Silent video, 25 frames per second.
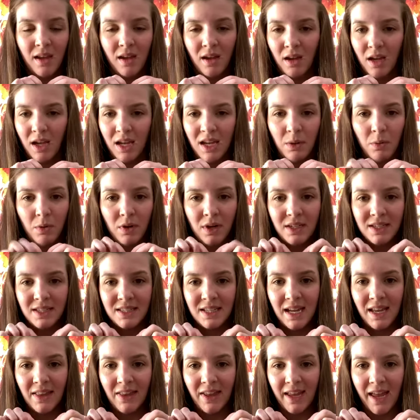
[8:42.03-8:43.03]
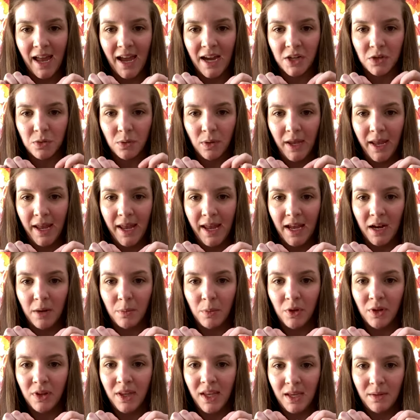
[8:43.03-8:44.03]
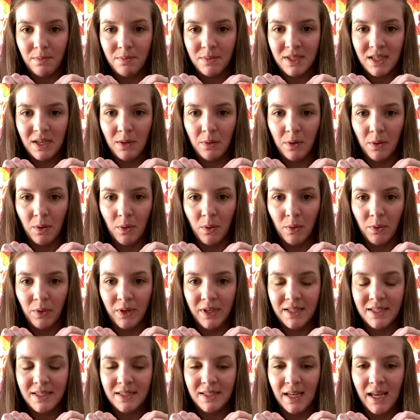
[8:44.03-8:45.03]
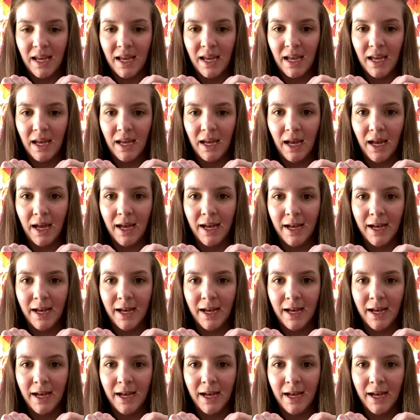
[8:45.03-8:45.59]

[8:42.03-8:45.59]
He wouldn't say like actual animal names. He would only say